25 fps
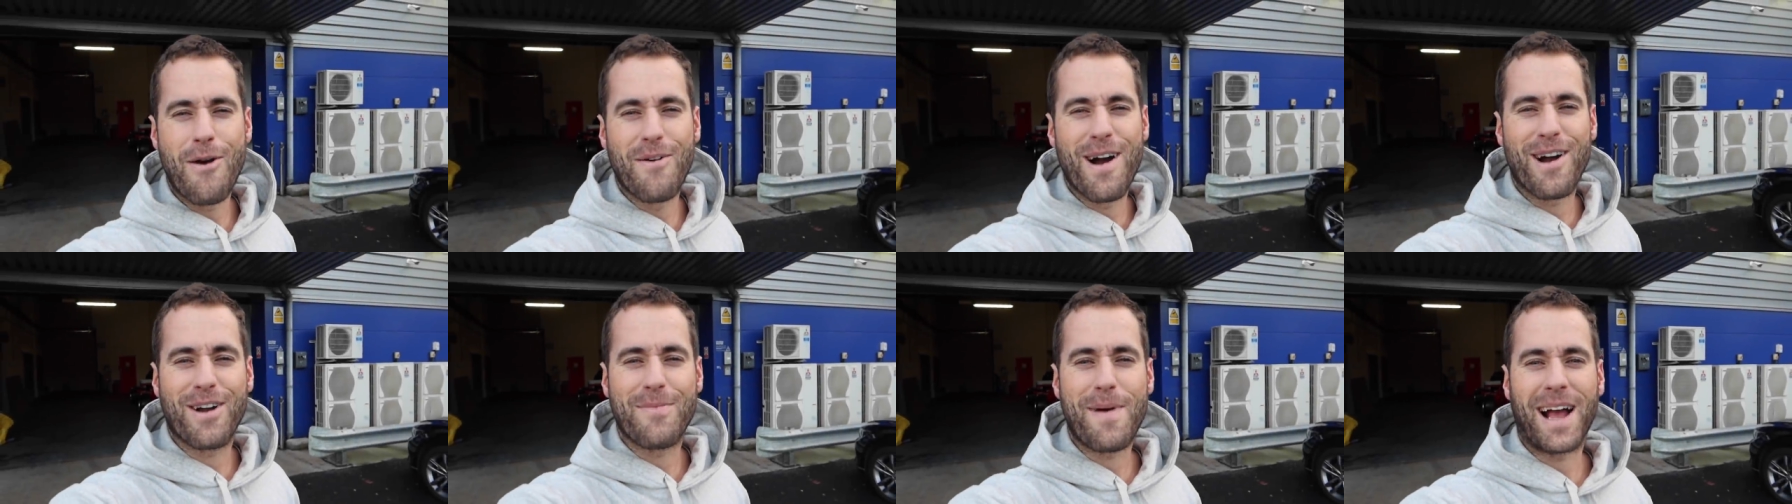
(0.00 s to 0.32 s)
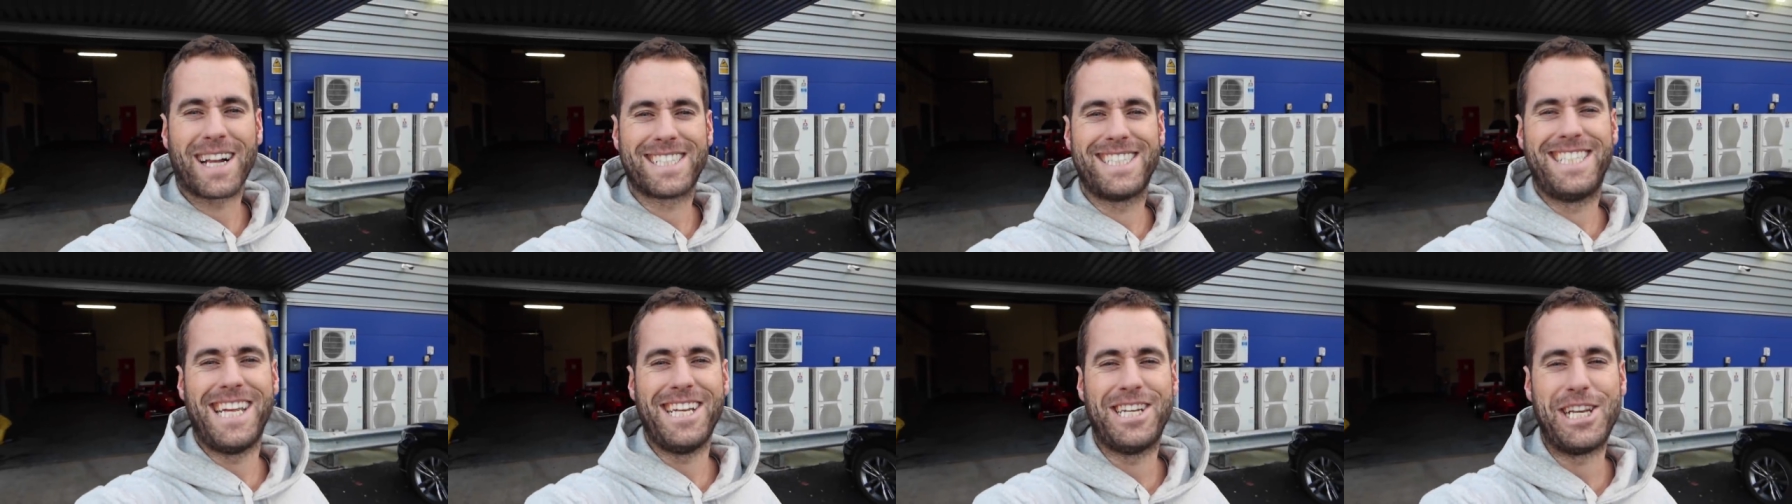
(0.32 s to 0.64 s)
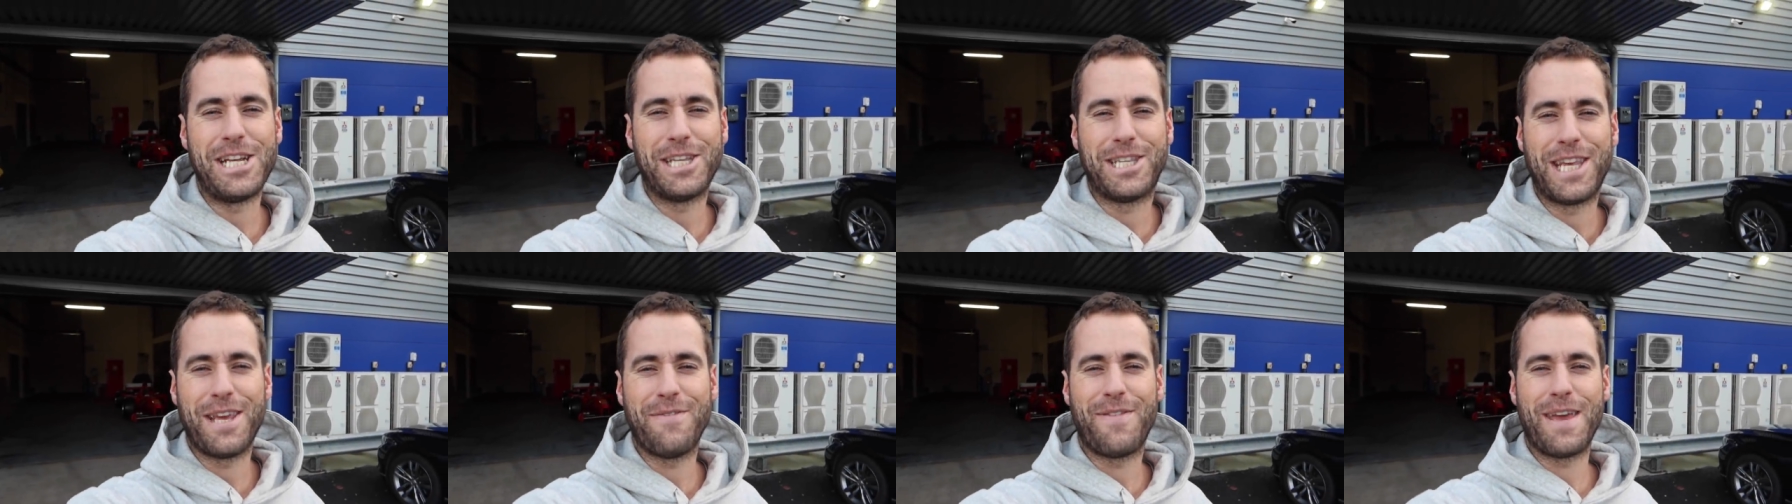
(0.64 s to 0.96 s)
welcome back to
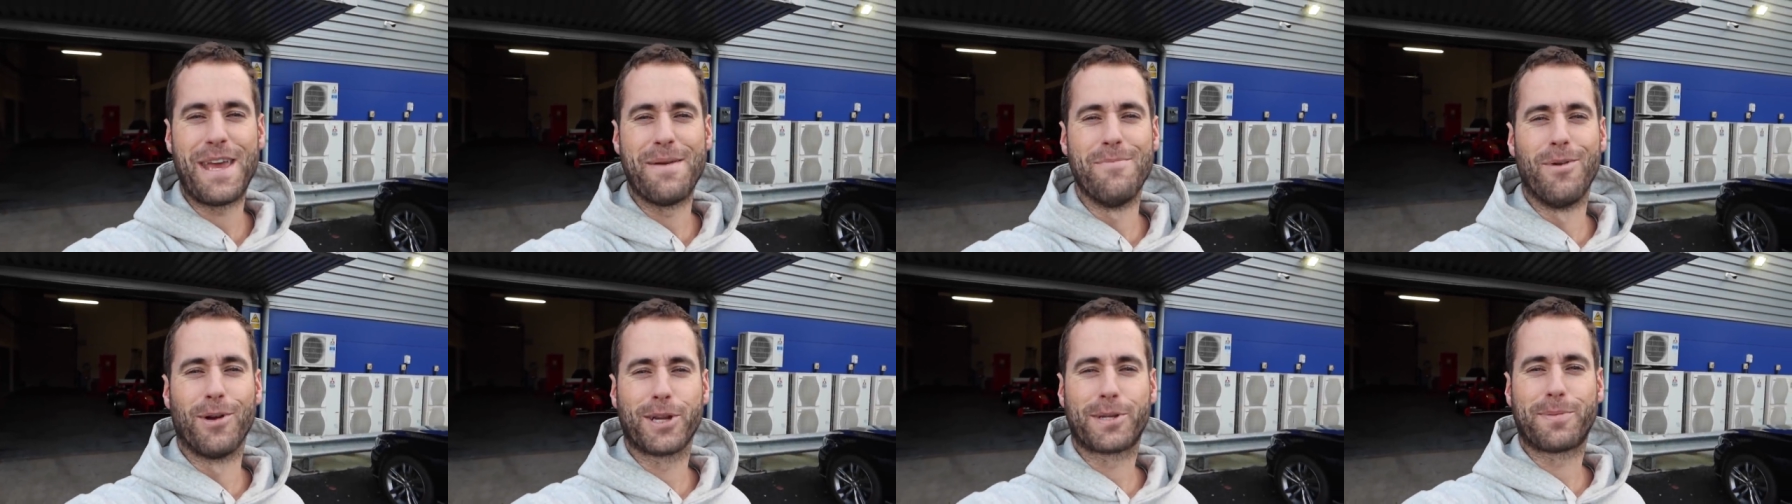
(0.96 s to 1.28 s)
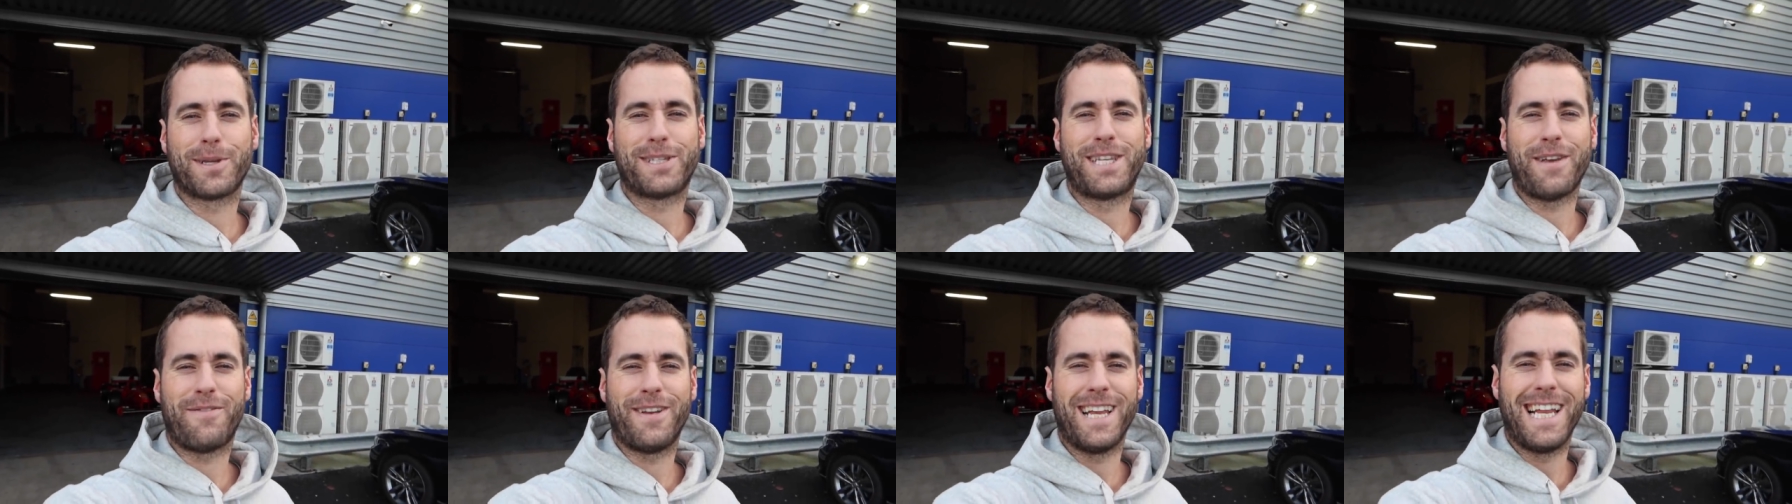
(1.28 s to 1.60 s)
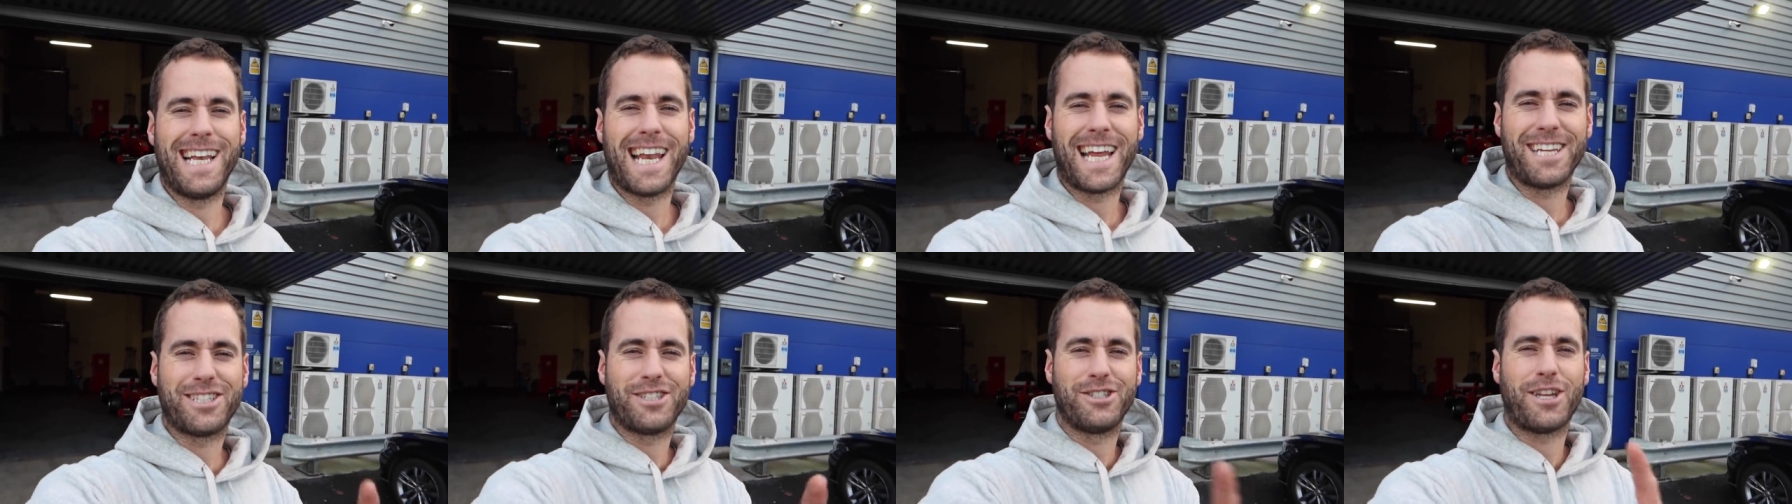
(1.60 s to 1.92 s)
TGE TV, and more specifically,
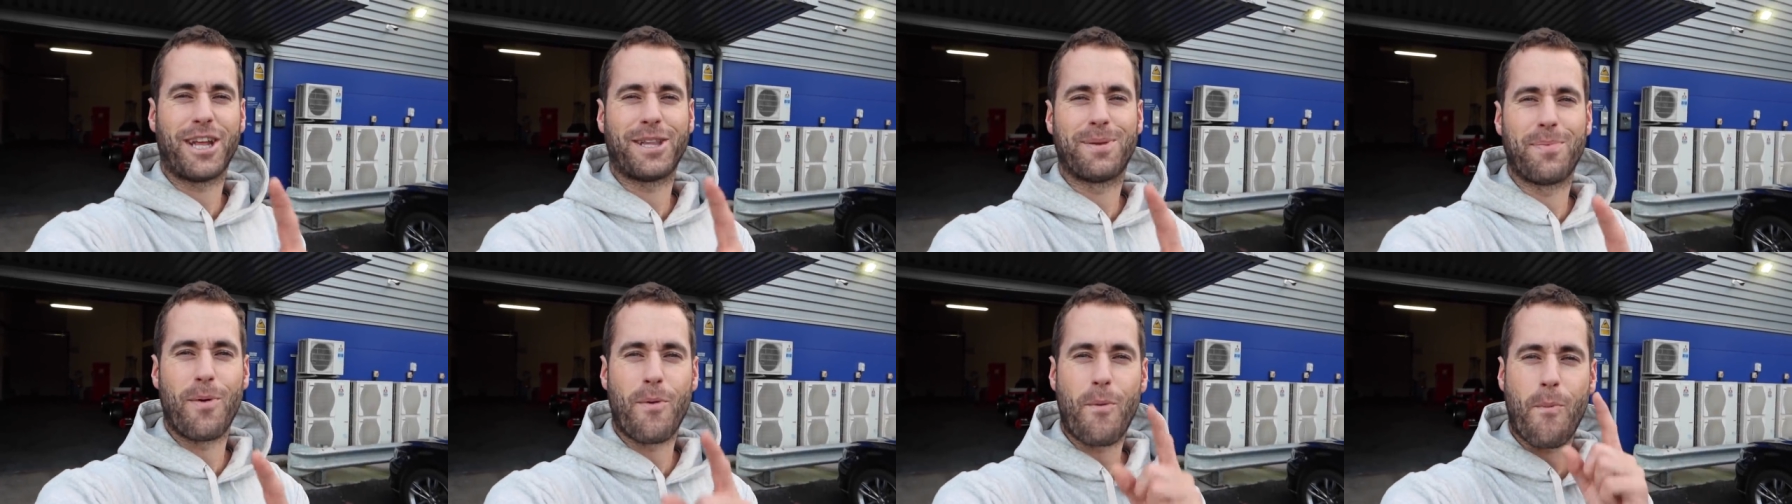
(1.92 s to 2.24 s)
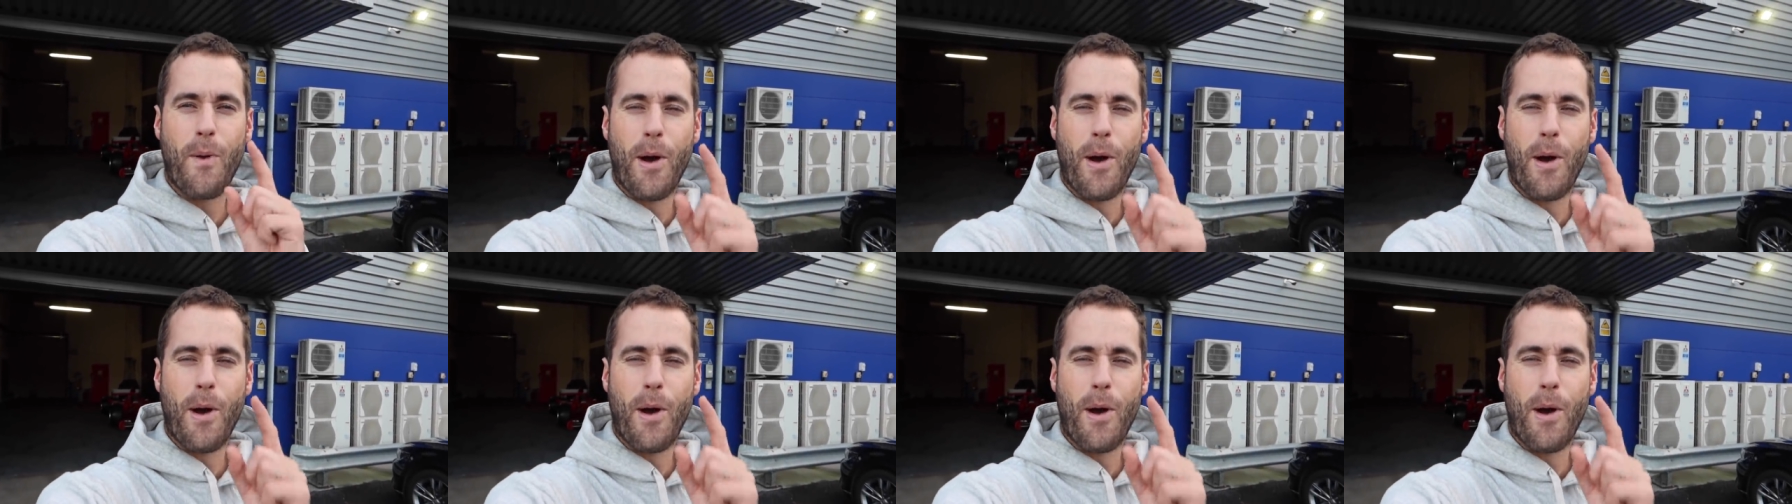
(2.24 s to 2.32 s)
ladies and gentlemen,